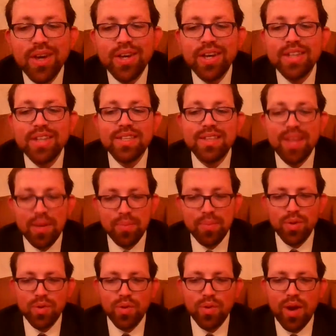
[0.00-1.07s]
It's a
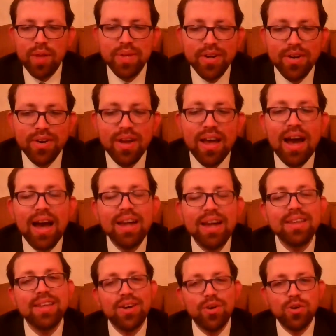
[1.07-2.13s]
double crime here. Al
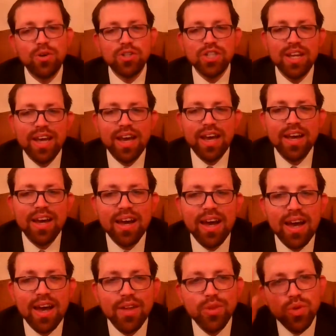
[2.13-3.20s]
tacharosh al re'acha
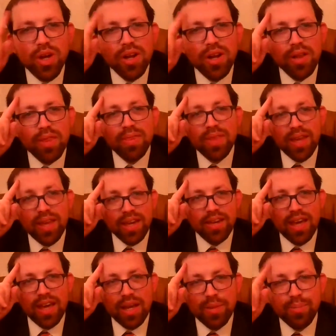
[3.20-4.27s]
ra'a. Do not think
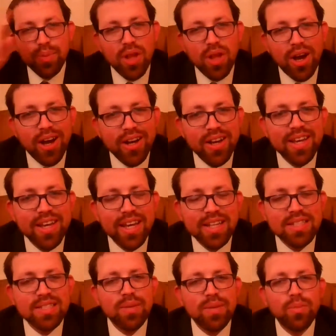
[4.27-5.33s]
and plot
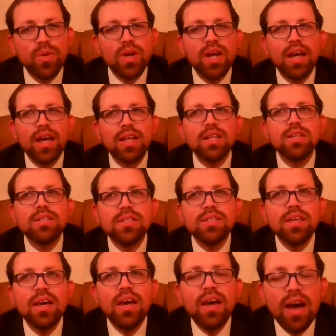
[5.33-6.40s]
against someone else
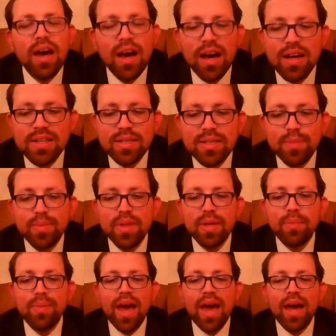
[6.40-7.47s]
something
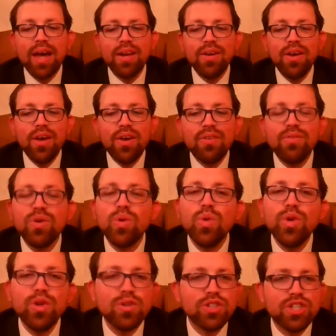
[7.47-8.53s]
bad. V'hu
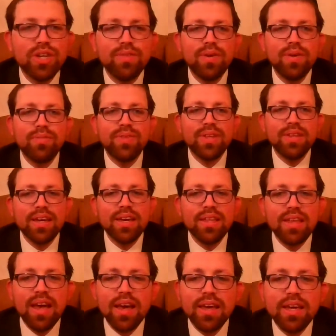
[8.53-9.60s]
yoshev lavetach
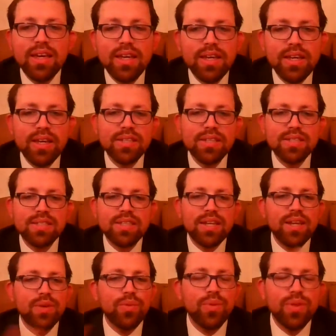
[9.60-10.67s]
itach. He is
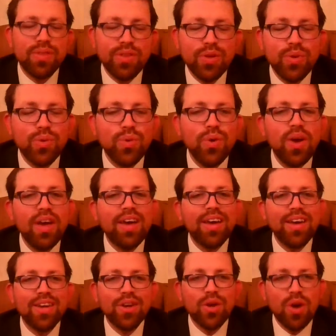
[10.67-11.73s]
sitting with you
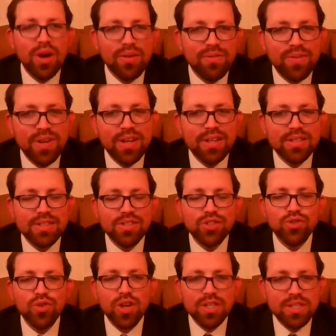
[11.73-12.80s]
in confidence,
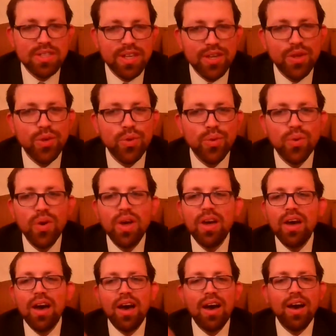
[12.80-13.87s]
trusting you,
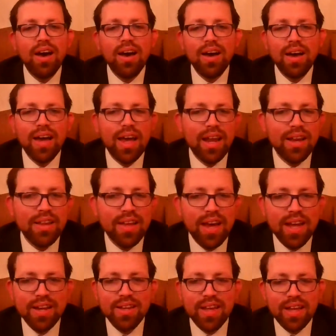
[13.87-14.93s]

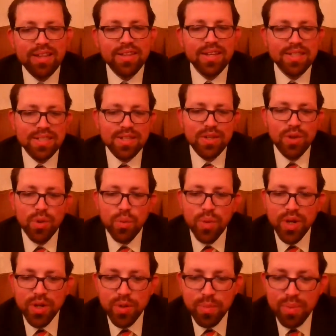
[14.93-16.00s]
and doesn't know what
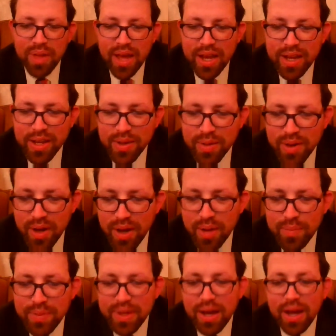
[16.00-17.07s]
you're planning
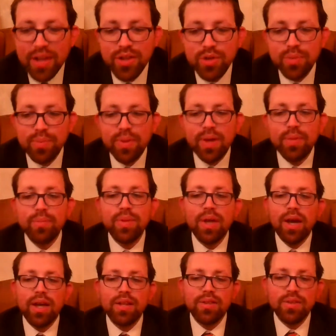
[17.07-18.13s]

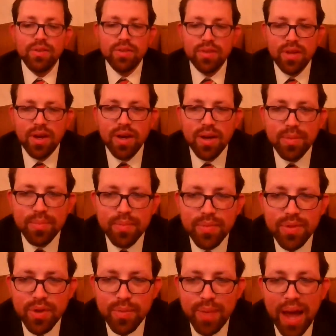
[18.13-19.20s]
behind
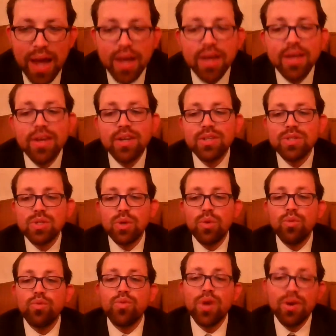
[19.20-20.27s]
their back.
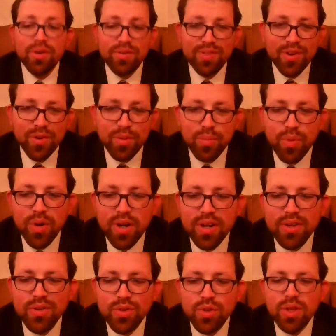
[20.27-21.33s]
So very very
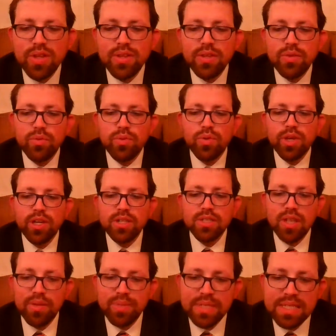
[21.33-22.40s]
important. King
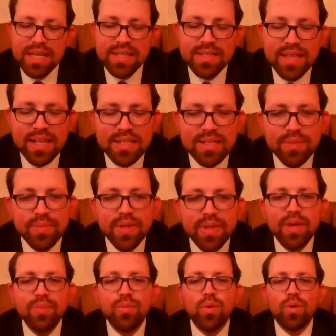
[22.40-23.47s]
Solomon says that's something
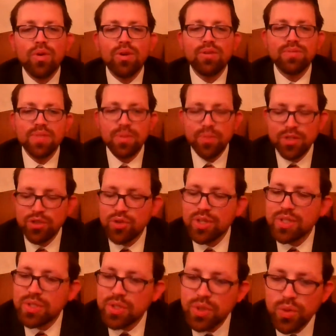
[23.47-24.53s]
immoral. If someone
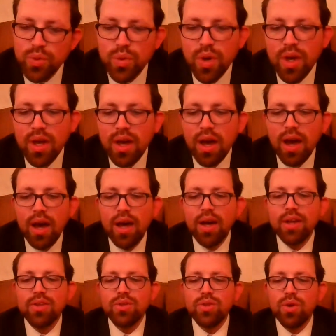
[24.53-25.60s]
trusts you,
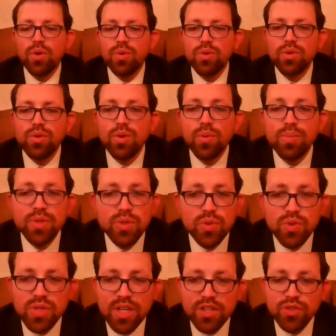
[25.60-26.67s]
don't
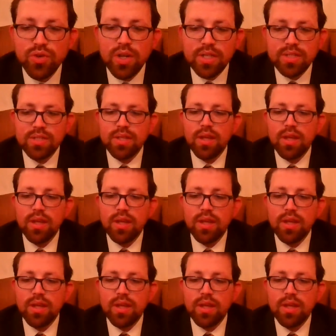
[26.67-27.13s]
misuse that trust.